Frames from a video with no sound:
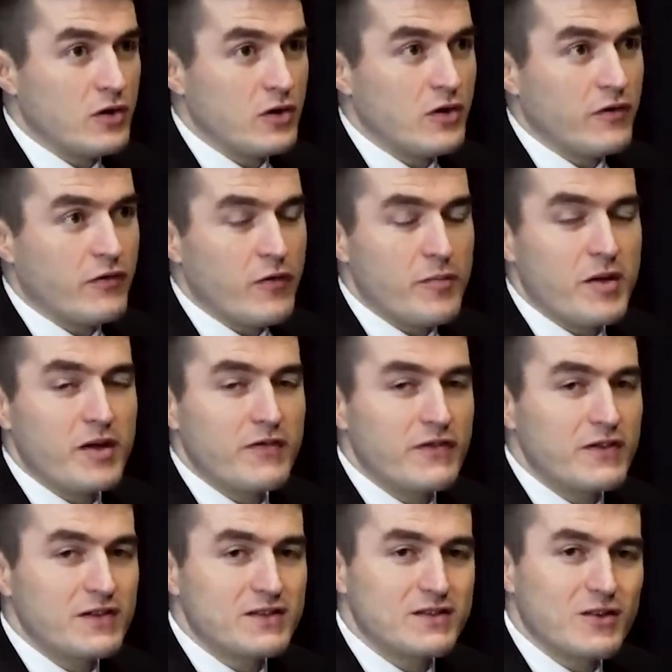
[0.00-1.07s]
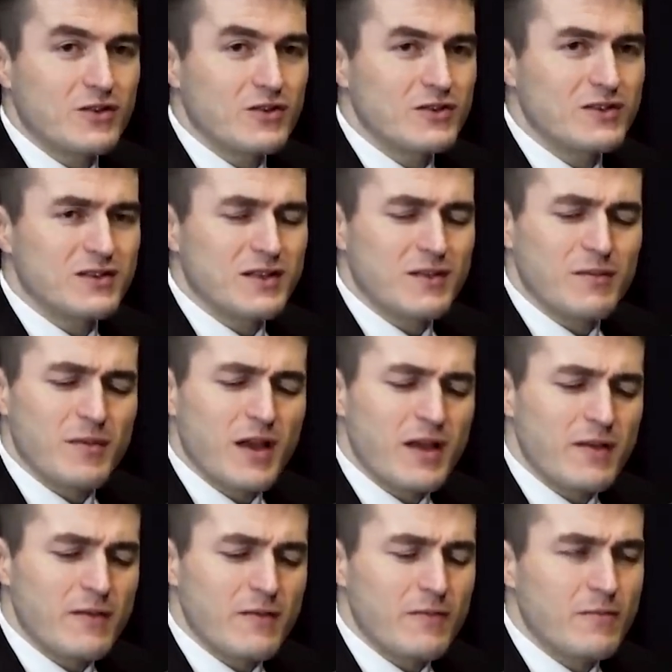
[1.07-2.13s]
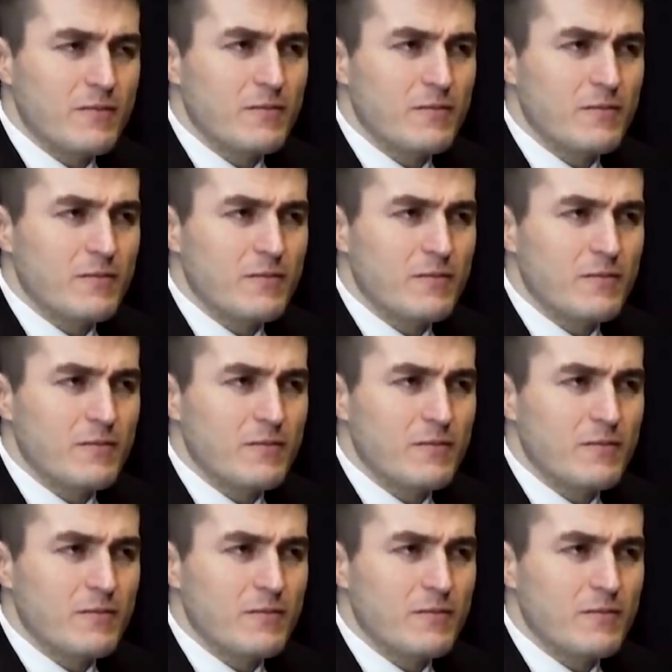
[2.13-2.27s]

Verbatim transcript: mm-hmm. uh, for benefits. All those. I mean, I just see